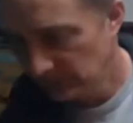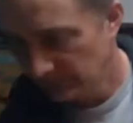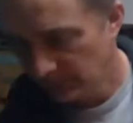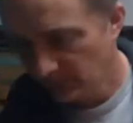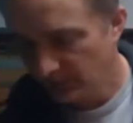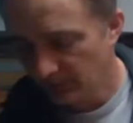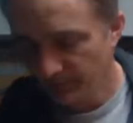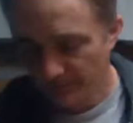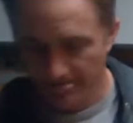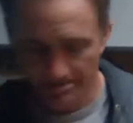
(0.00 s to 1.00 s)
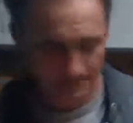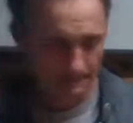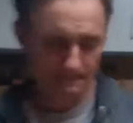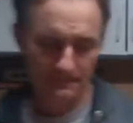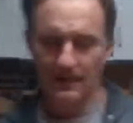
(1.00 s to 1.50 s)
there we go.
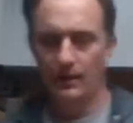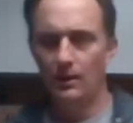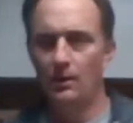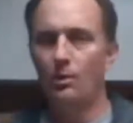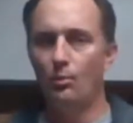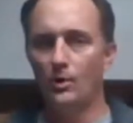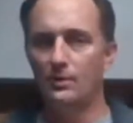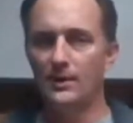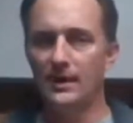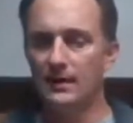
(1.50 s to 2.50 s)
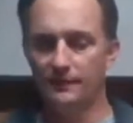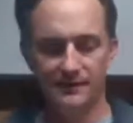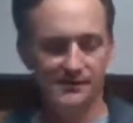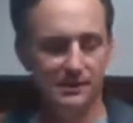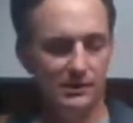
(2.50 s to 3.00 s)
When we have the
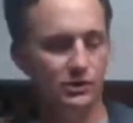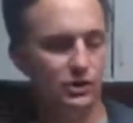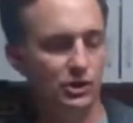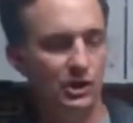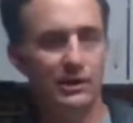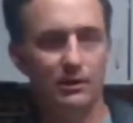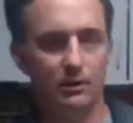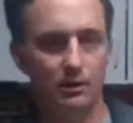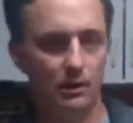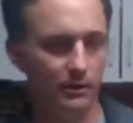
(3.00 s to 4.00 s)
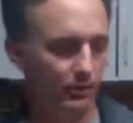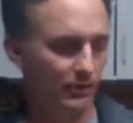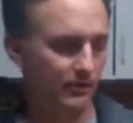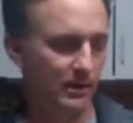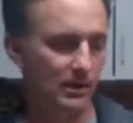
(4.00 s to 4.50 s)
sun shining on North
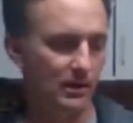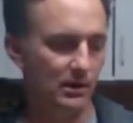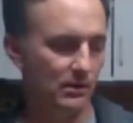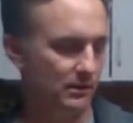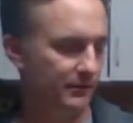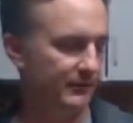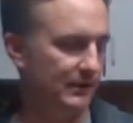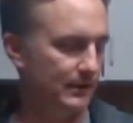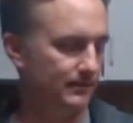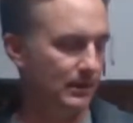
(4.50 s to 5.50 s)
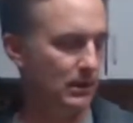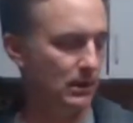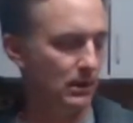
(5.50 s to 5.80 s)
America, let's get that back.